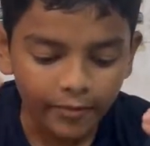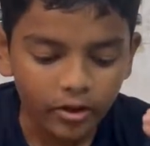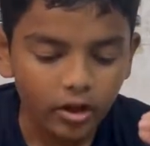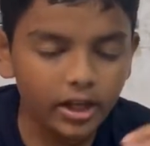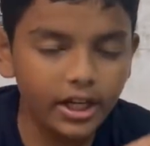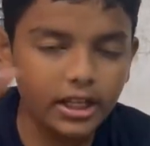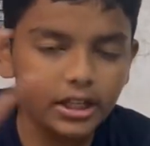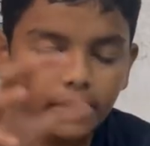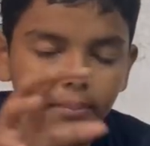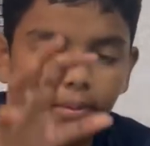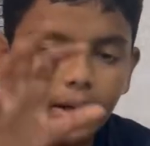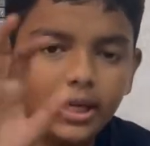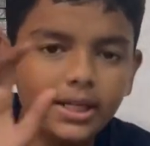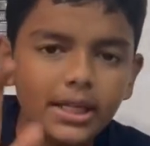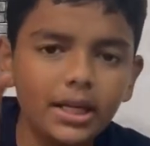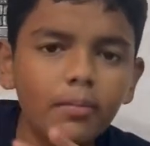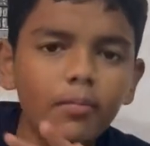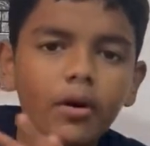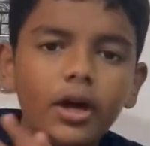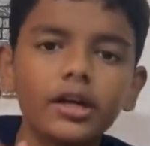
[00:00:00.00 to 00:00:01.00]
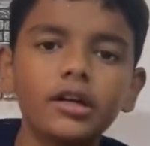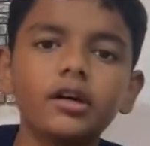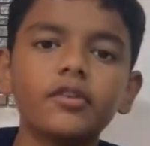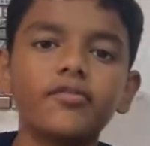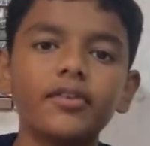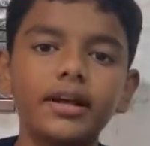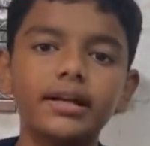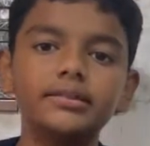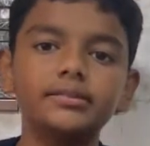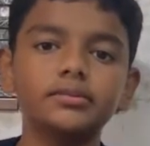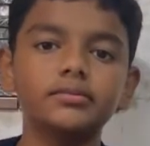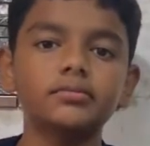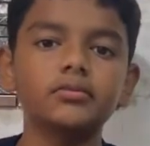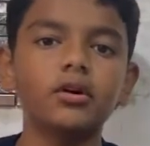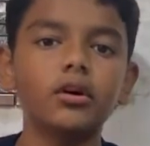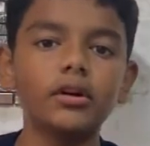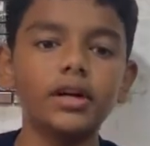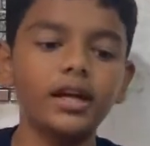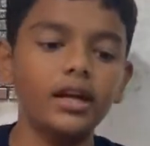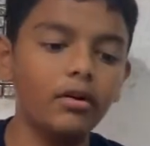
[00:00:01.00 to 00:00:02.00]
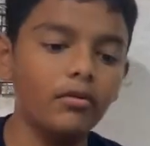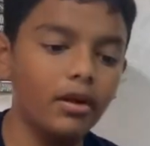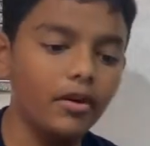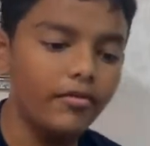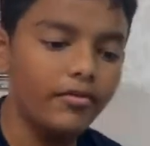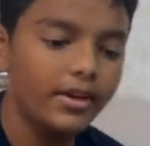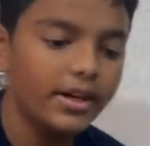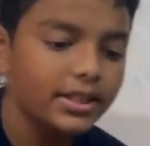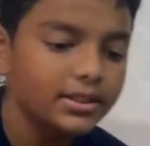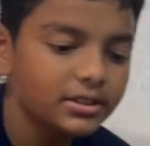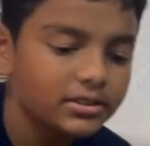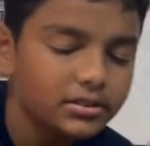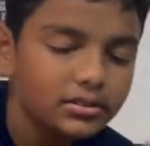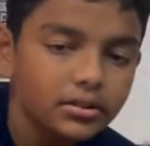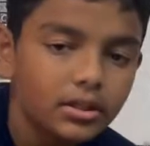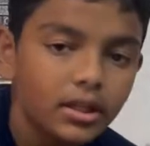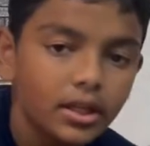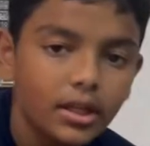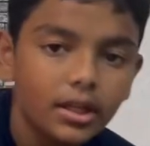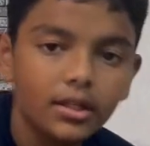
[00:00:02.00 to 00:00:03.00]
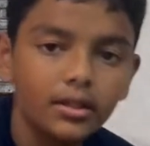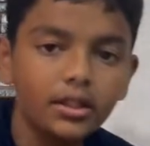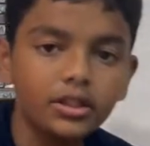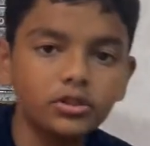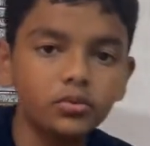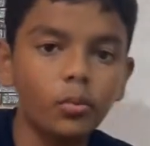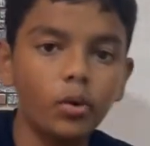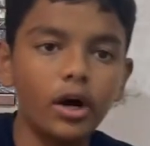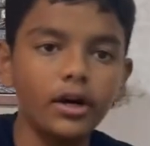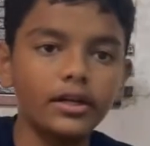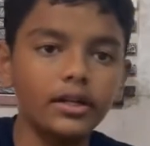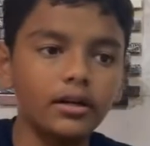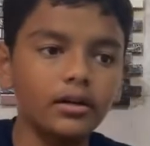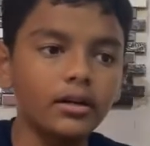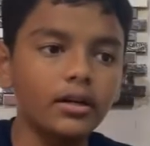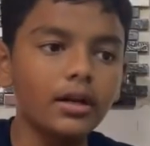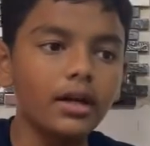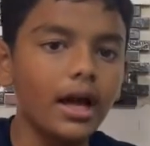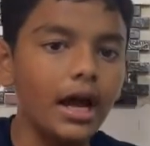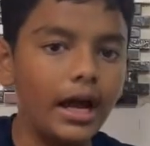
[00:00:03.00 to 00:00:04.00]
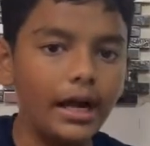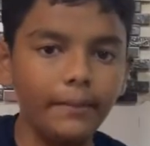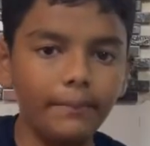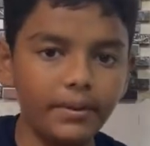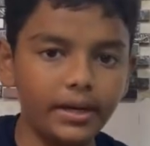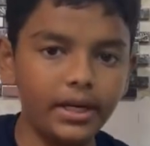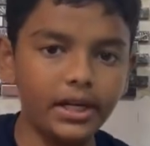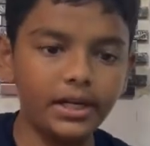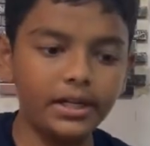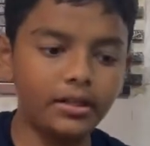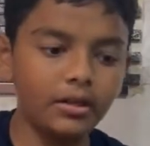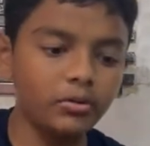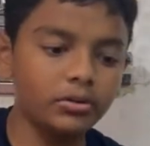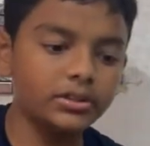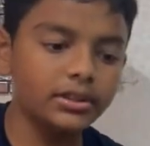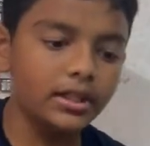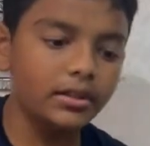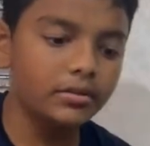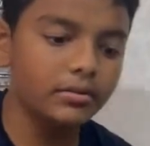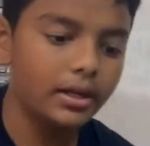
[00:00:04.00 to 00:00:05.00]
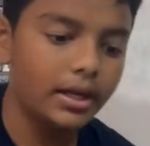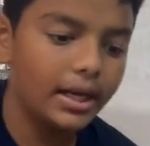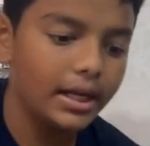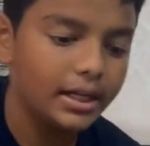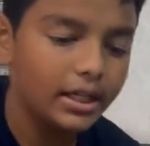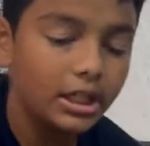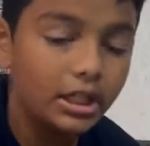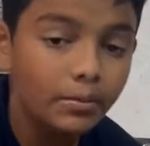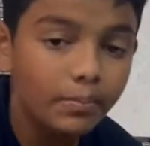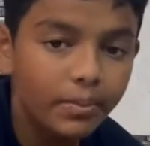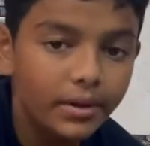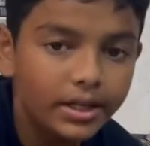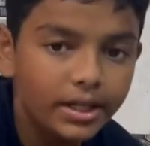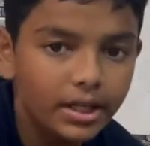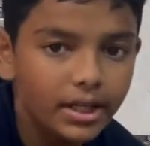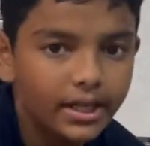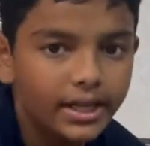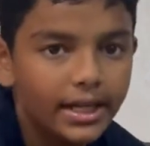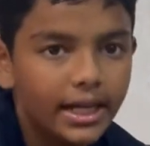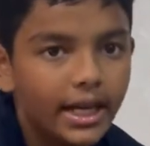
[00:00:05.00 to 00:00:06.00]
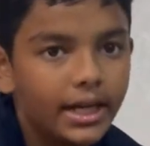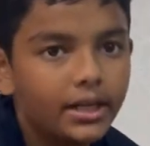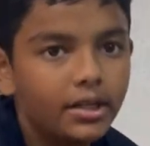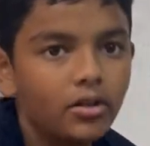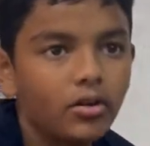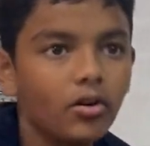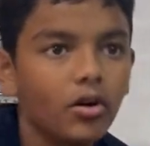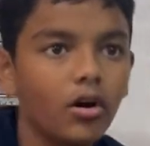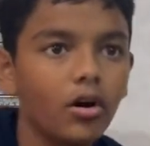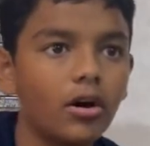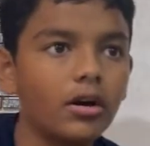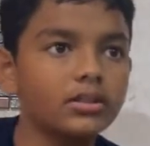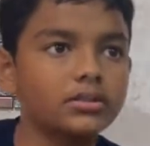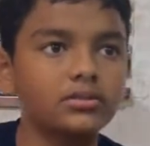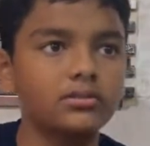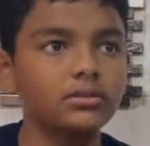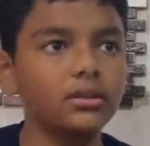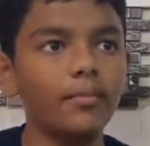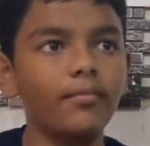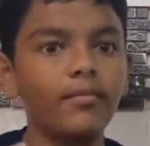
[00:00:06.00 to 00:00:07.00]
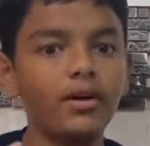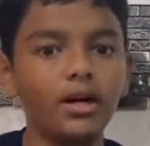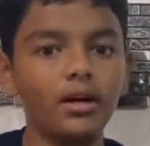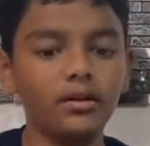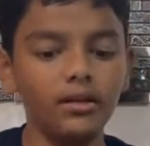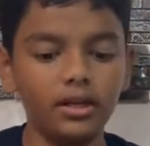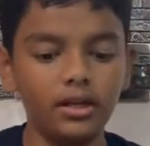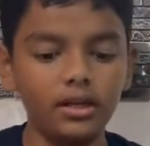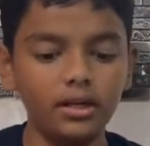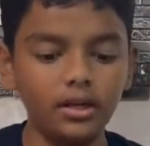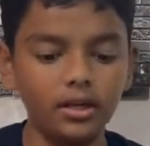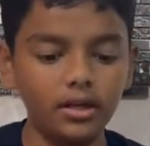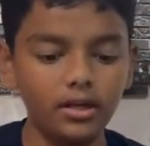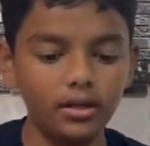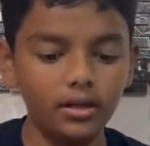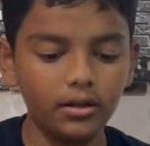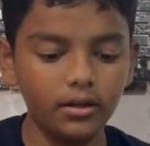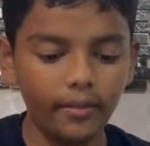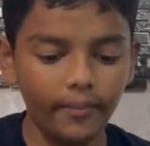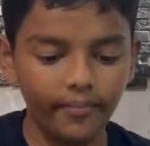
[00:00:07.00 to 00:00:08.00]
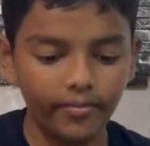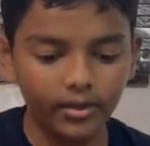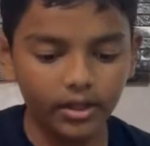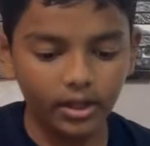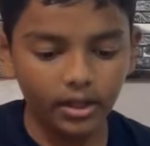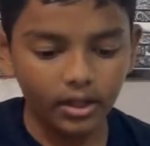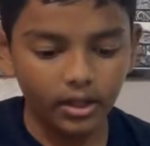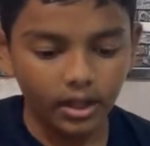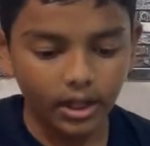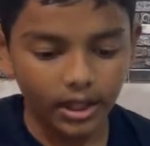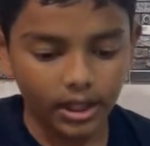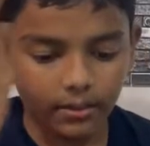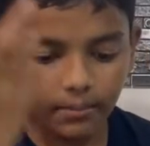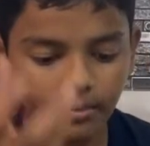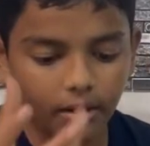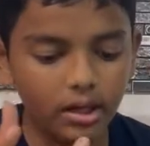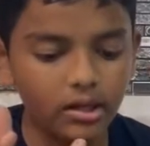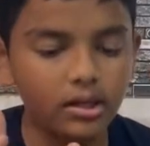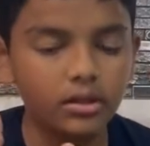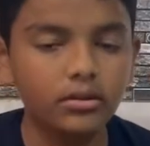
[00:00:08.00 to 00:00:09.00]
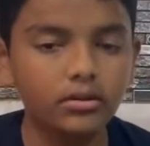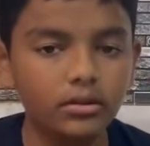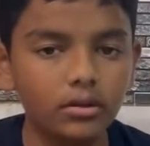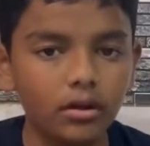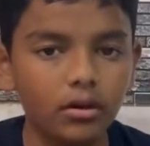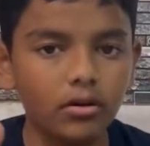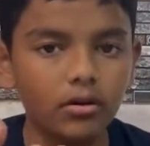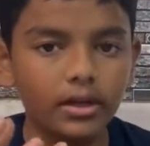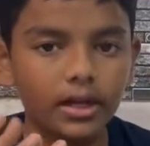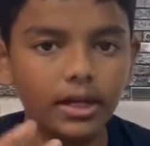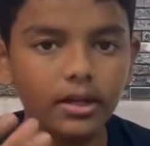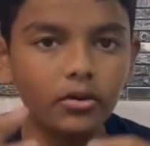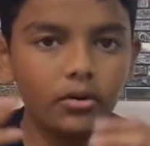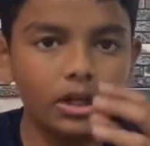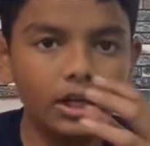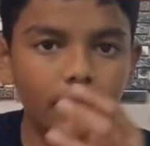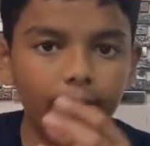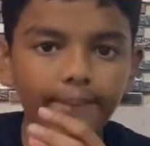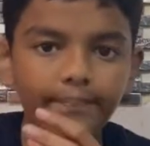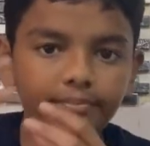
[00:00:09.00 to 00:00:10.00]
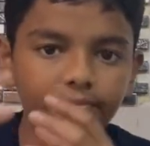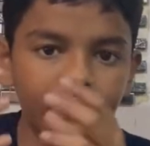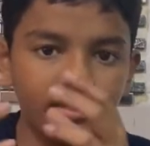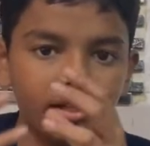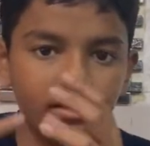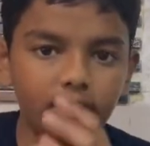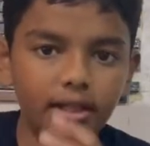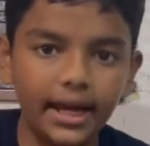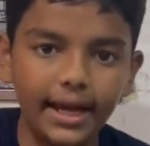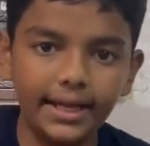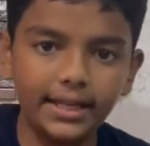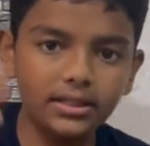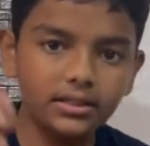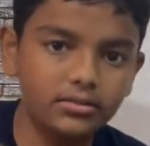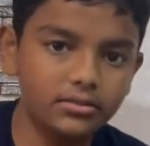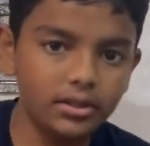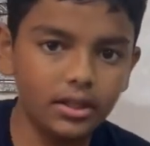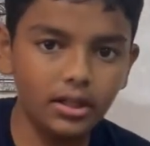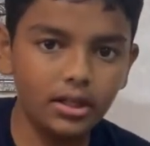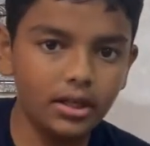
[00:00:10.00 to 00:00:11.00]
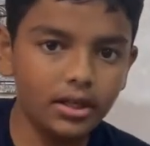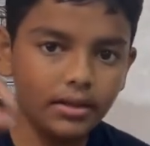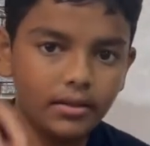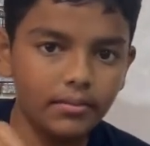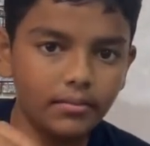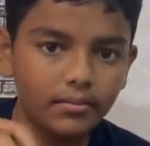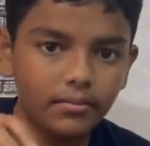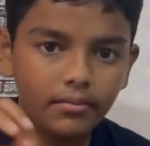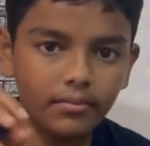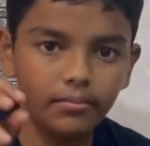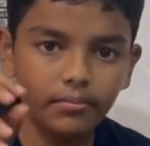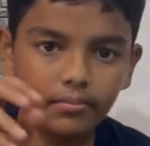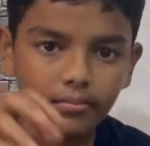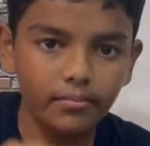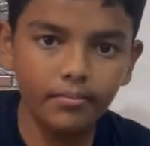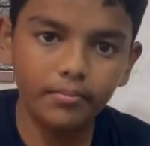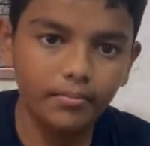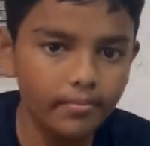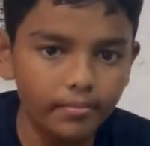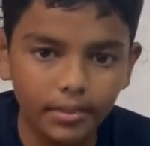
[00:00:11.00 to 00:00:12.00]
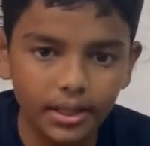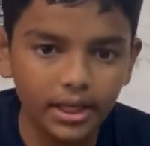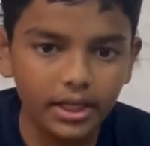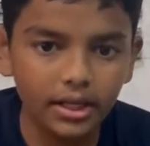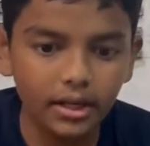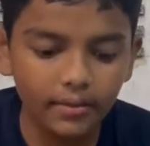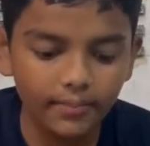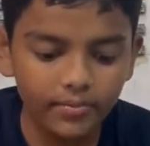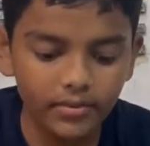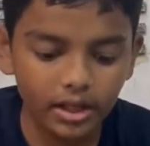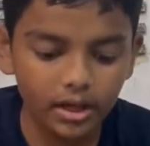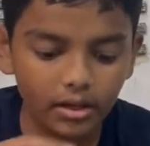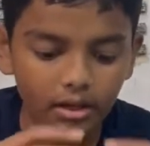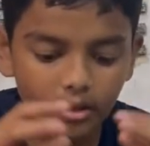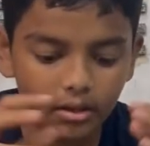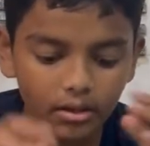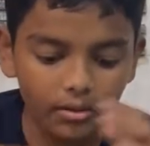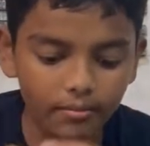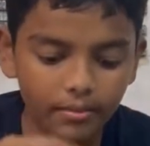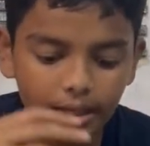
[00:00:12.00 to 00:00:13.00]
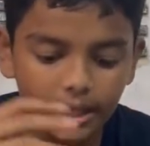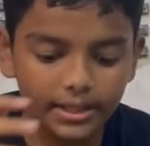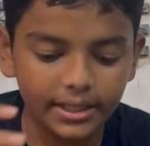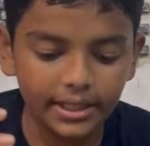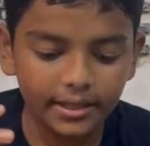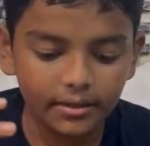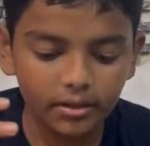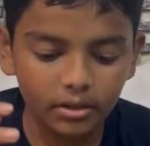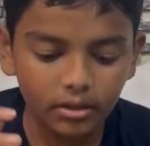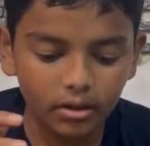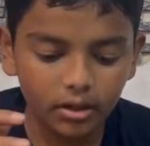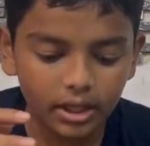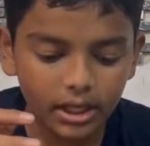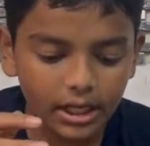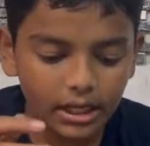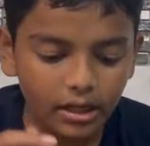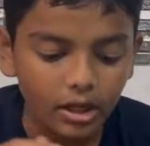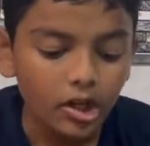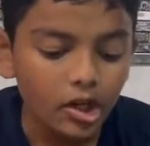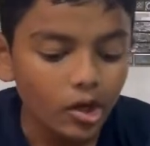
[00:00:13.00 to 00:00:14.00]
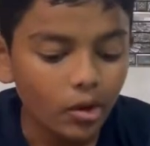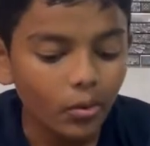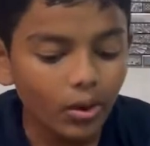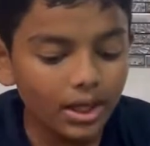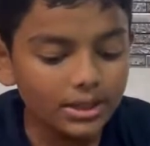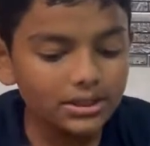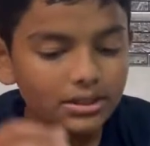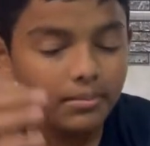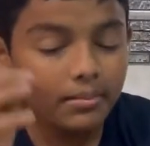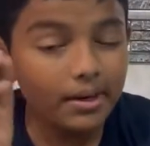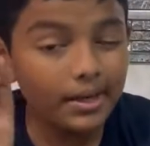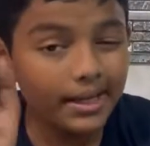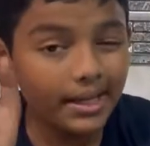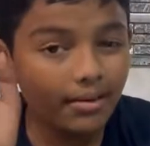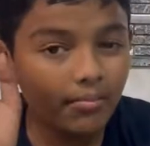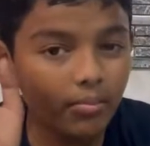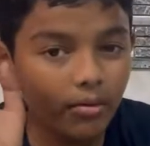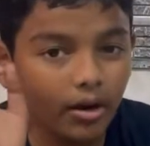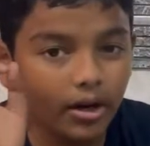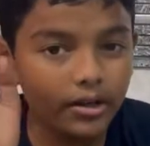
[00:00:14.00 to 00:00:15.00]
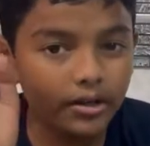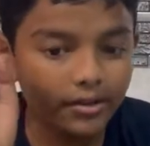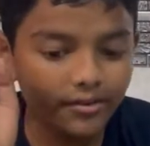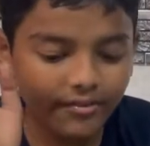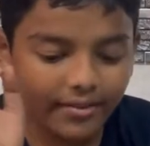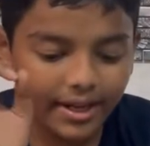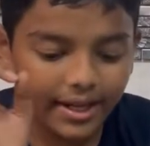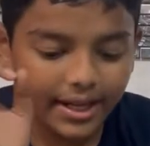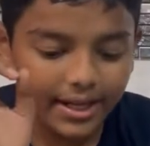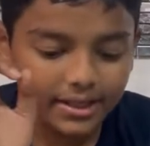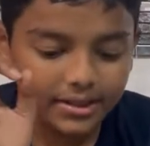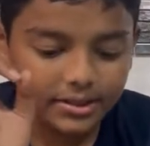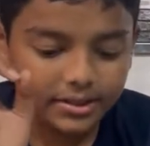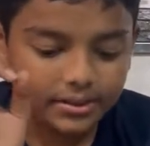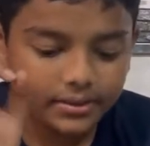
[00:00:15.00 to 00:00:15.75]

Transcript: Okay, the melting point of ice. Okay, now I freeze this water and bring it outside and I keep it in a kettle or somewhere in a burner. Okay, you keep the ice in a beaker and melt it. Okay, what's the melting point of ice?